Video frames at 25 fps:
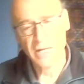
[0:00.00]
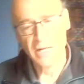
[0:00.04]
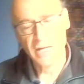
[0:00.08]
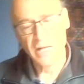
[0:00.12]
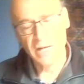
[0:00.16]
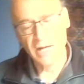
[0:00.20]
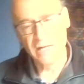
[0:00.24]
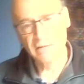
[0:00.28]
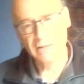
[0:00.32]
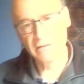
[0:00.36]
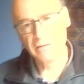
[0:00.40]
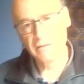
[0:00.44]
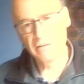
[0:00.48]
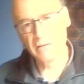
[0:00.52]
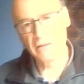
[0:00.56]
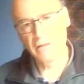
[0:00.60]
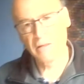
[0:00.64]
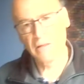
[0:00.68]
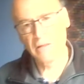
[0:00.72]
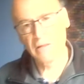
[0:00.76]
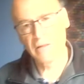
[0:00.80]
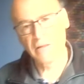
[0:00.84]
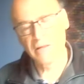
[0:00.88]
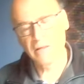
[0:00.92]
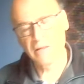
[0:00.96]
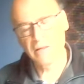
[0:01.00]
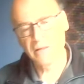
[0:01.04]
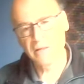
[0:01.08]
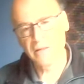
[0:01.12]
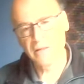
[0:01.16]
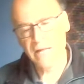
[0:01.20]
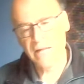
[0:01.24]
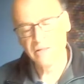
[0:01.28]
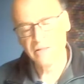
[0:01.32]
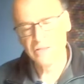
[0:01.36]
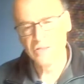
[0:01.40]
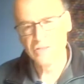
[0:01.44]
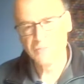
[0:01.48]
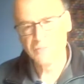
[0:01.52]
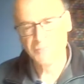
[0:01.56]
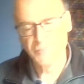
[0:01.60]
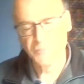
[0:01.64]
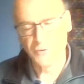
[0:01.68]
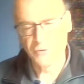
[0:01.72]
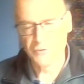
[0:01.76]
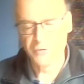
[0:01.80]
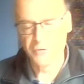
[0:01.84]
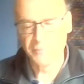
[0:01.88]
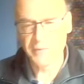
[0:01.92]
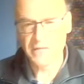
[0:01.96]
And Lenin's
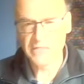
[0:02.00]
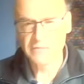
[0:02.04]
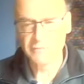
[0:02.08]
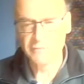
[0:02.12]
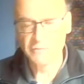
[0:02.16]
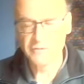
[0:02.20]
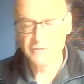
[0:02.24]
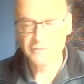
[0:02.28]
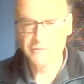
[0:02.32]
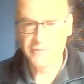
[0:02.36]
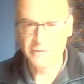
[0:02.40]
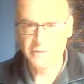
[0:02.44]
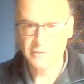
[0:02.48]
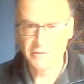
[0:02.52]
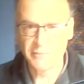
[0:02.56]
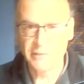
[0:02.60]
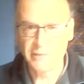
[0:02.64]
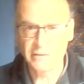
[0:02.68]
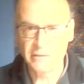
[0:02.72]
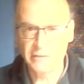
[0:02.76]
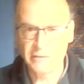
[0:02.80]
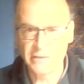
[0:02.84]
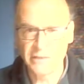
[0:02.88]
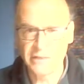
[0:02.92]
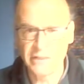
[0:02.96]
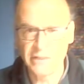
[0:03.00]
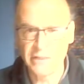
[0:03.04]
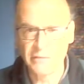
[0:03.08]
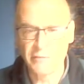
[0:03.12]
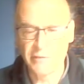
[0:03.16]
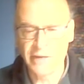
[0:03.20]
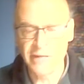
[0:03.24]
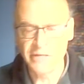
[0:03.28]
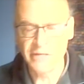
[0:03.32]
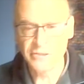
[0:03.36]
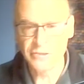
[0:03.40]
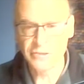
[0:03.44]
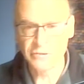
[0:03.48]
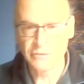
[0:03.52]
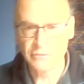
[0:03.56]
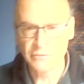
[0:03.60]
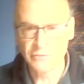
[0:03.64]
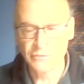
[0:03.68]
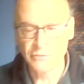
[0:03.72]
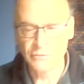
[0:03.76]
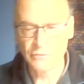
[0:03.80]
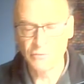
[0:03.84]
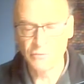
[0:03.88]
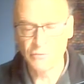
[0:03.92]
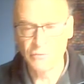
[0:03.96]
preoccupation was fundamentally in relation
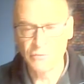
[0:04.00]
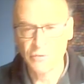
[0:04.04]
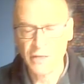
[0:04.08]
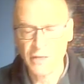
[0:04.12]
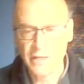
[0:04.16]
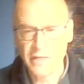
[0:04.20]
to